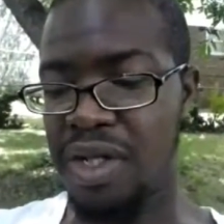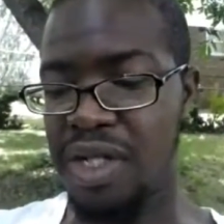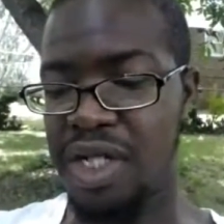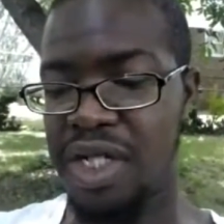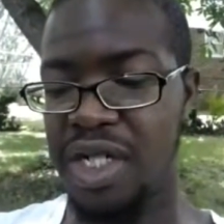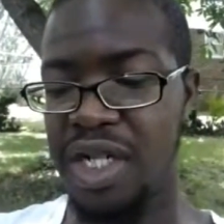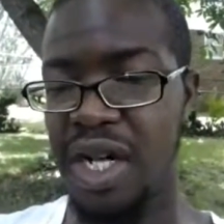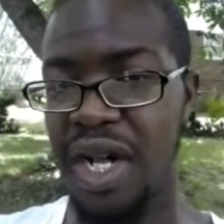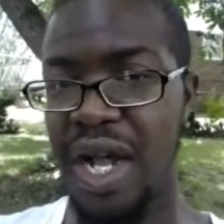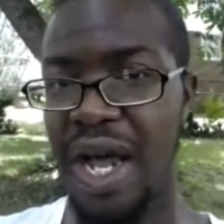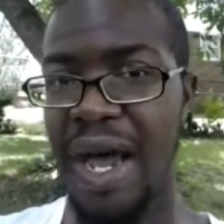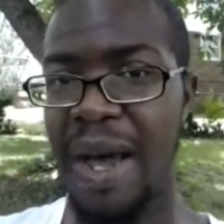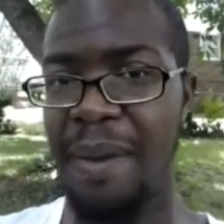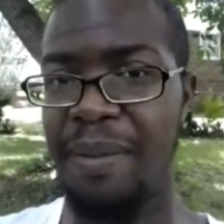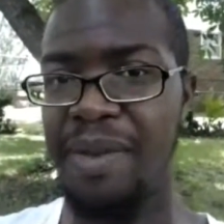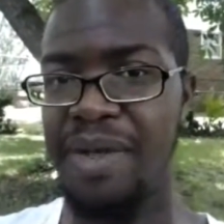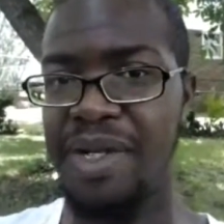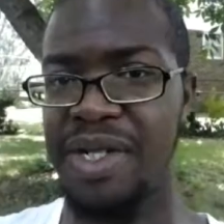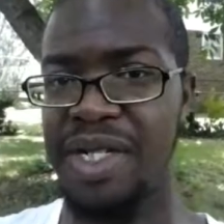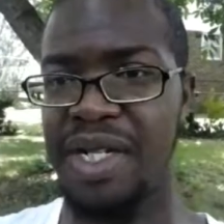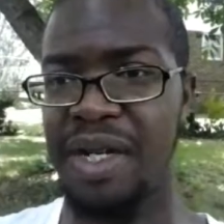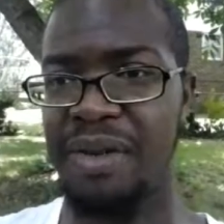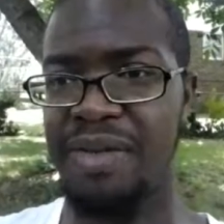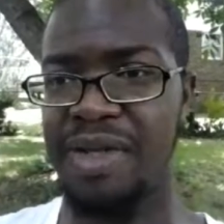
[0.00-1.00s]
shit
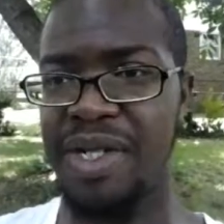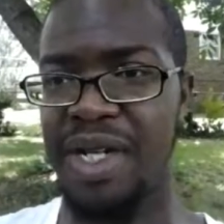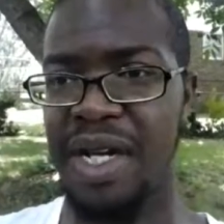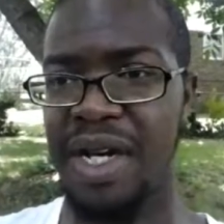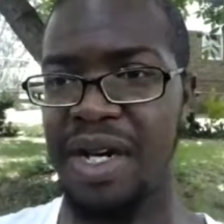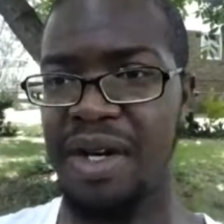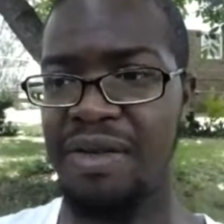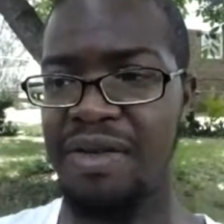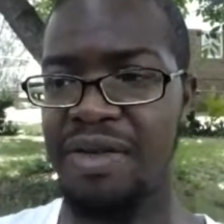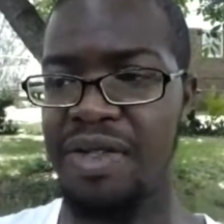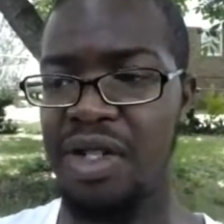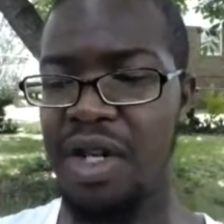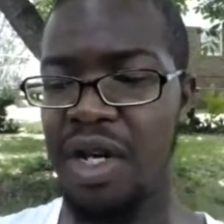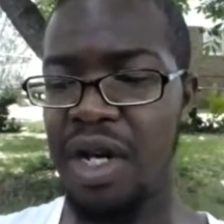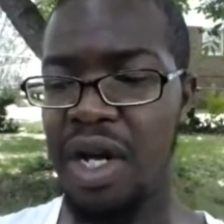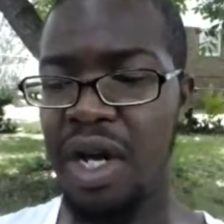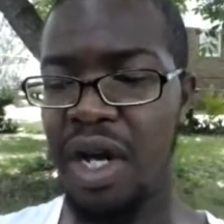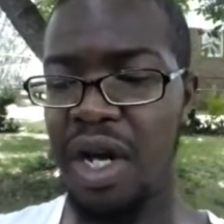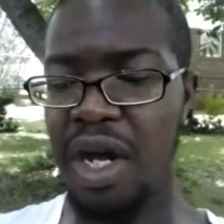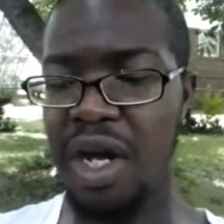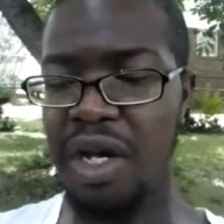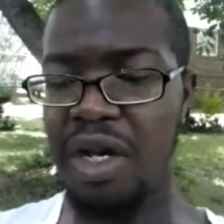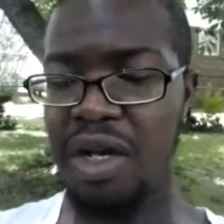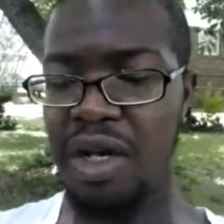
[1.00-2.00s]
happens sometimes,
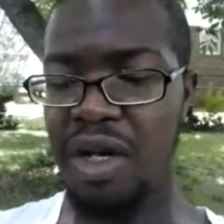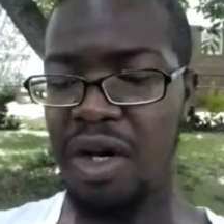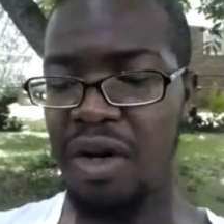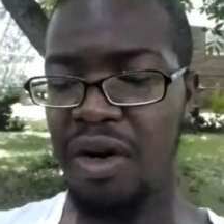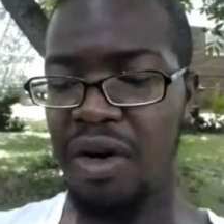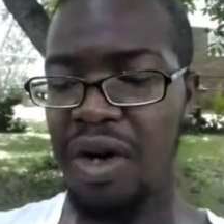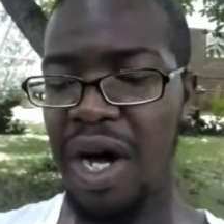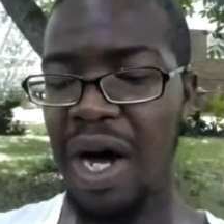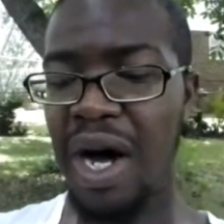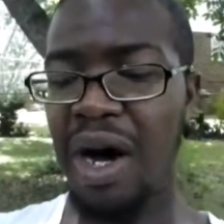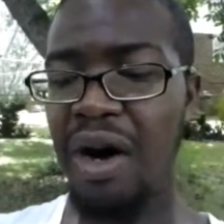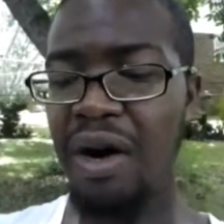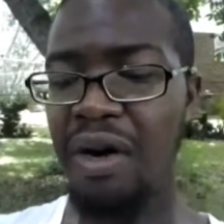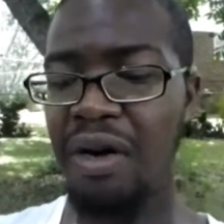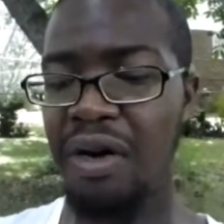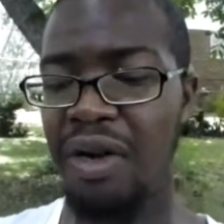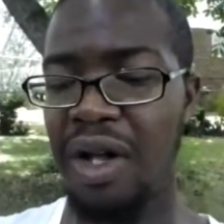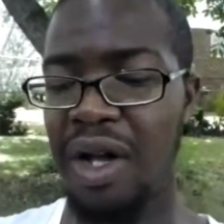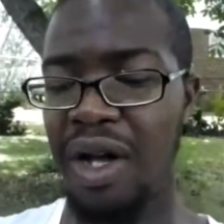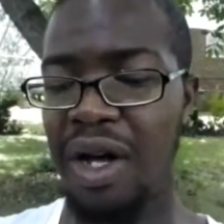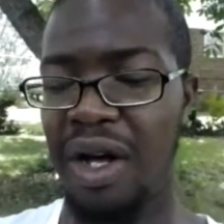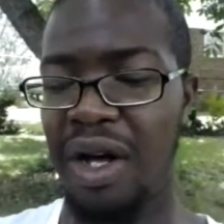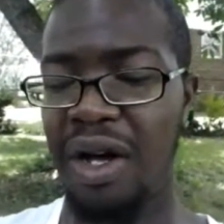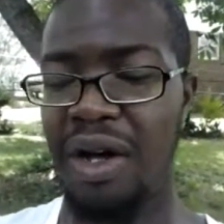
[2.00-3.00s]
and, you know,
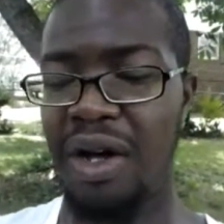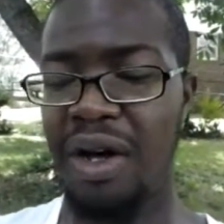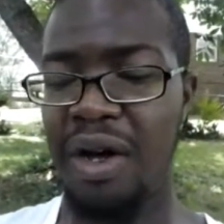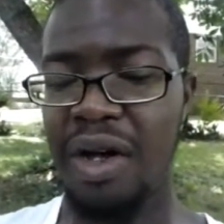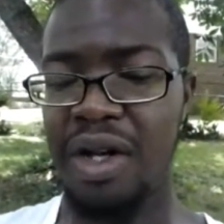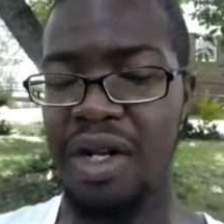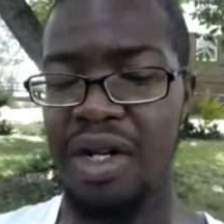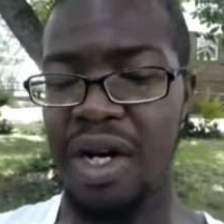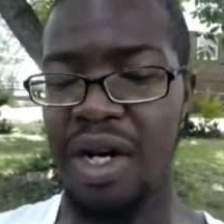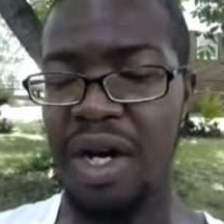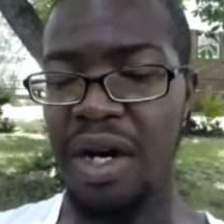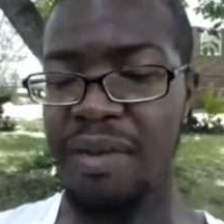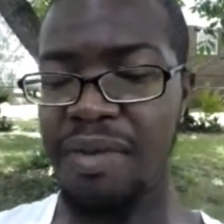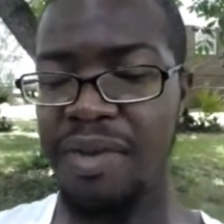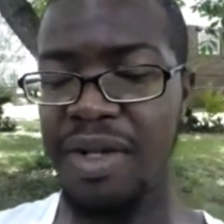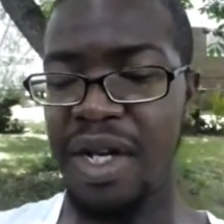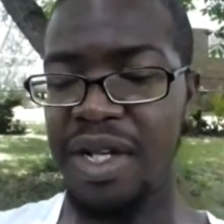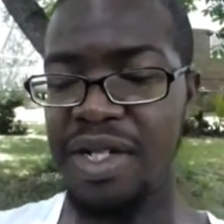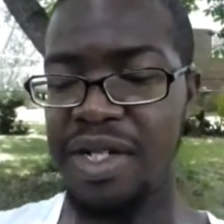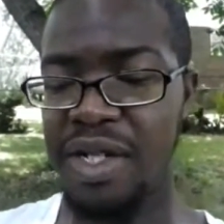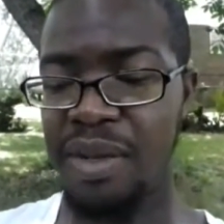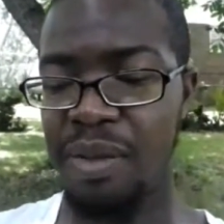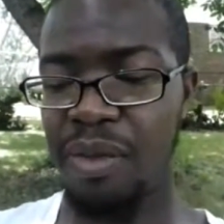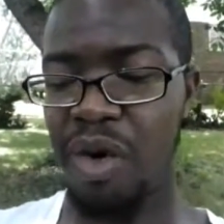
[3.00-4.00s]
I'll
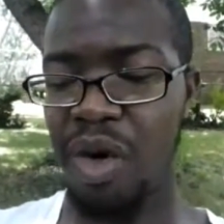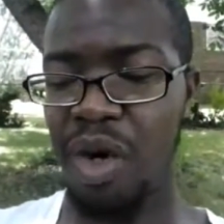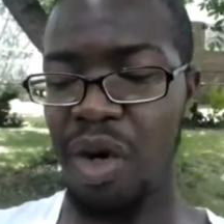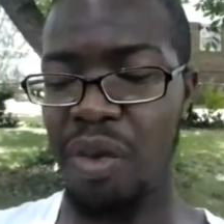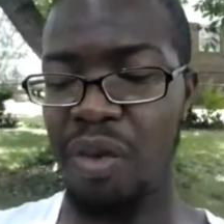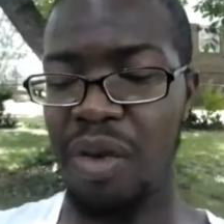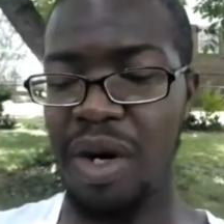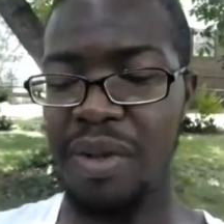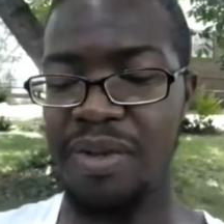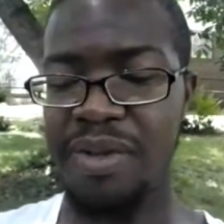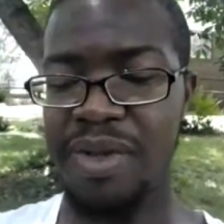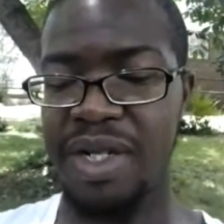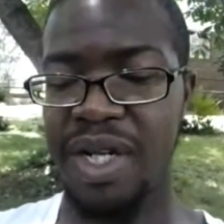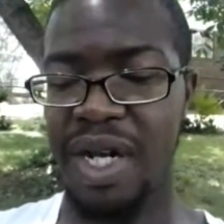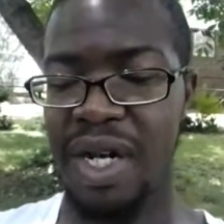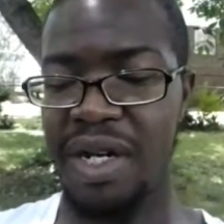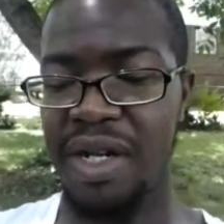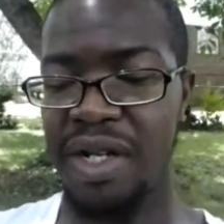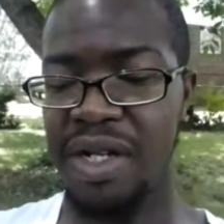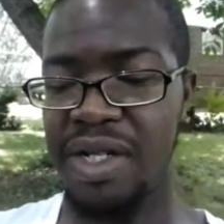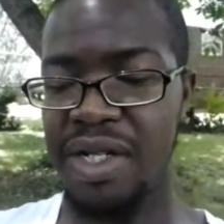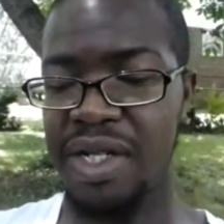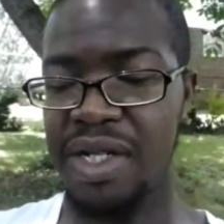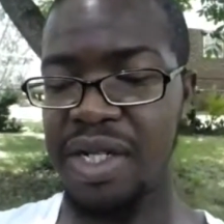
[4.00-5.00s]
update some more
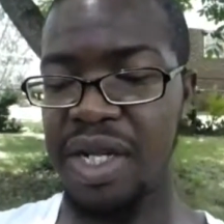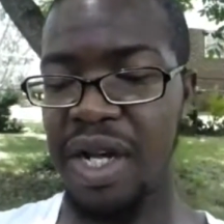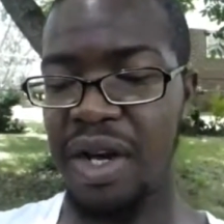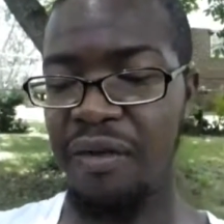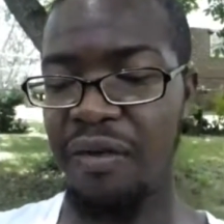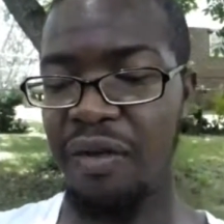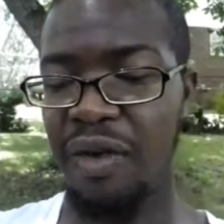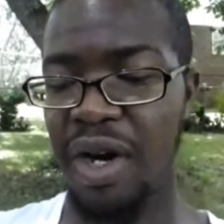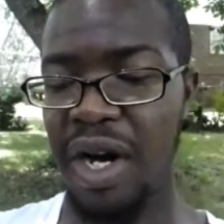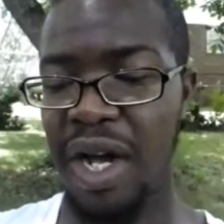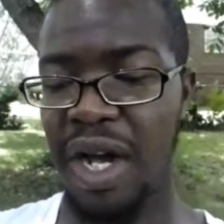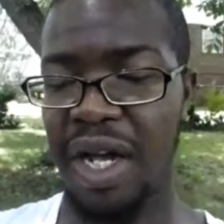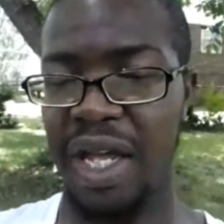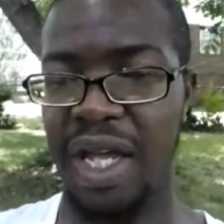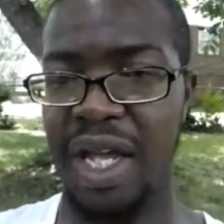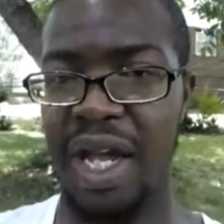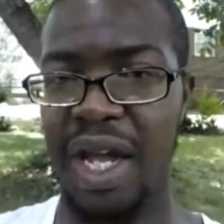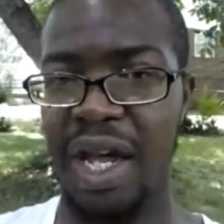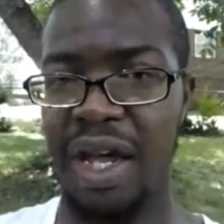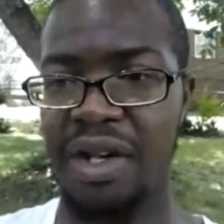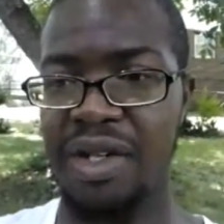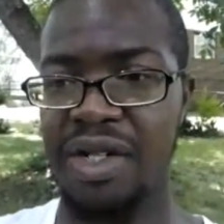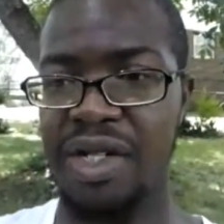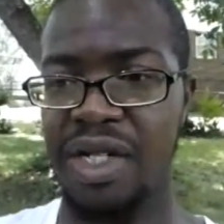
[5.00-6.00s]
website stuff when I
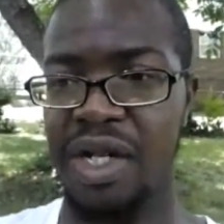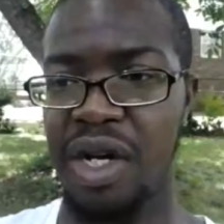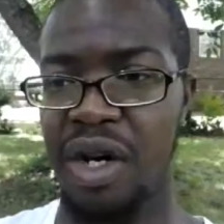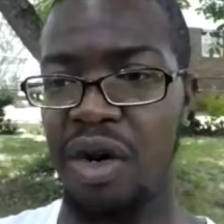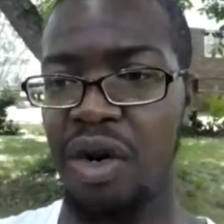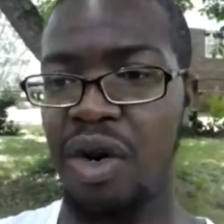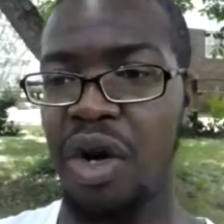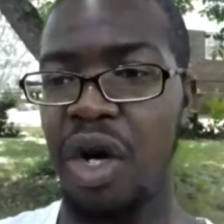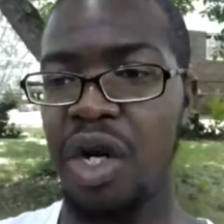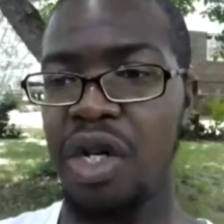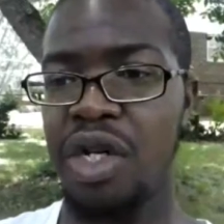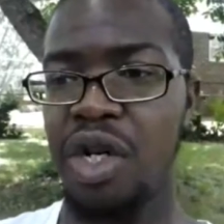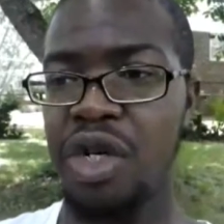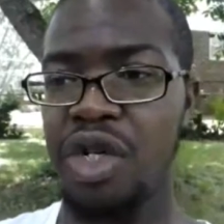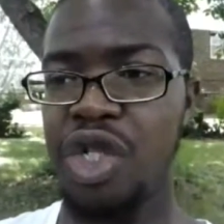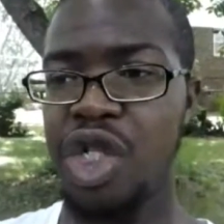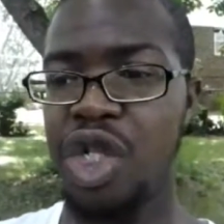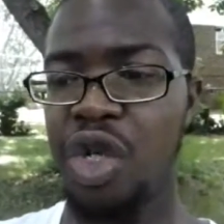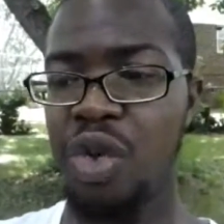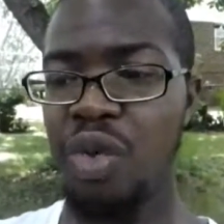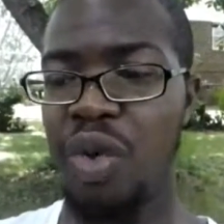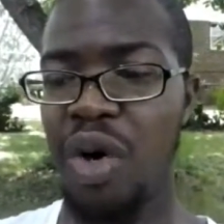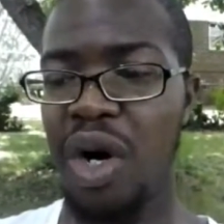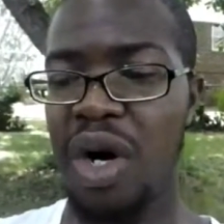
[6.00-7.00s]
can, so
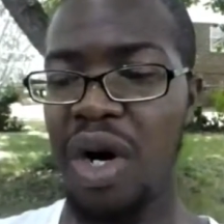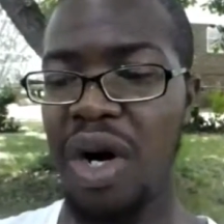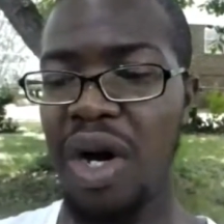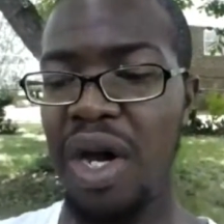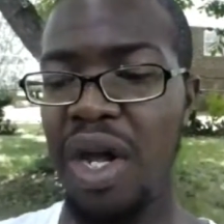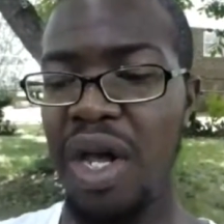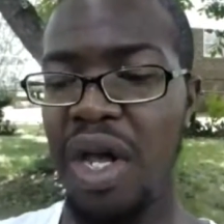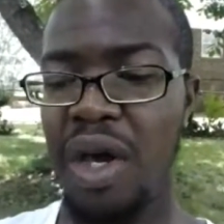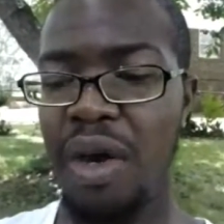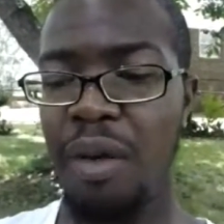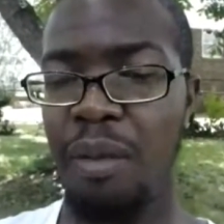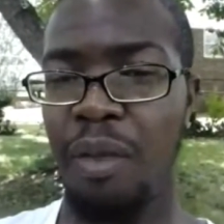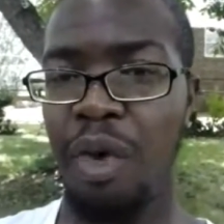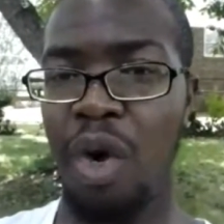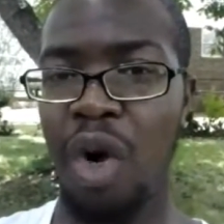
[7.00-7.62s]
don't you worry,